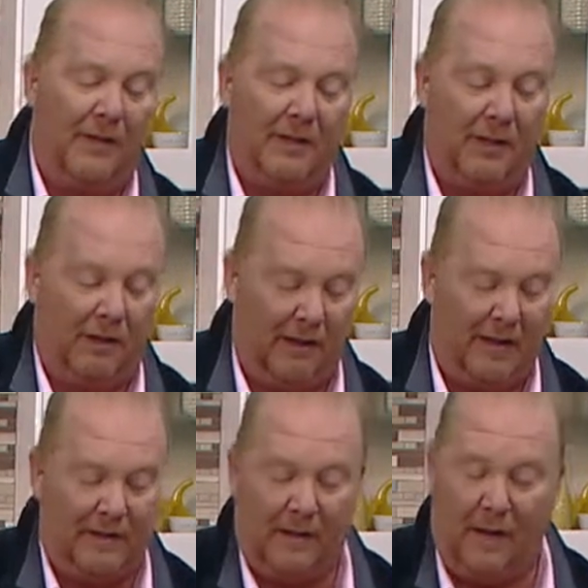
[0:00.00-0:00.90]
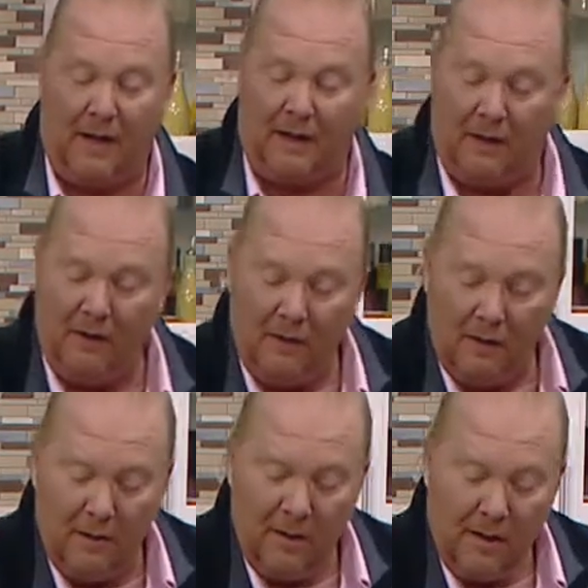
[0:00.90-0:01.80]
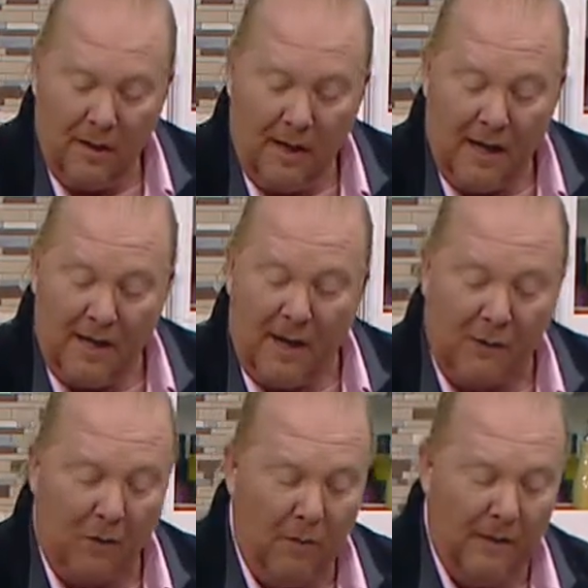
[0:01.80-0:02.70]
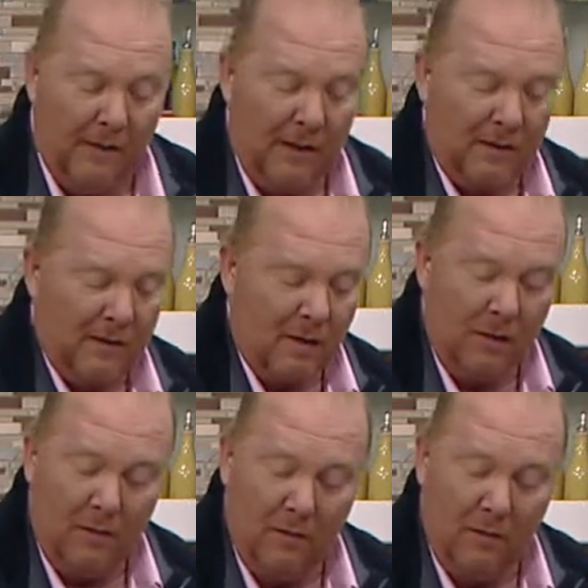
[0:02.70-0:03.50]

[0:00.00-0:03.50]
until your guests got here. And then I throw them in like so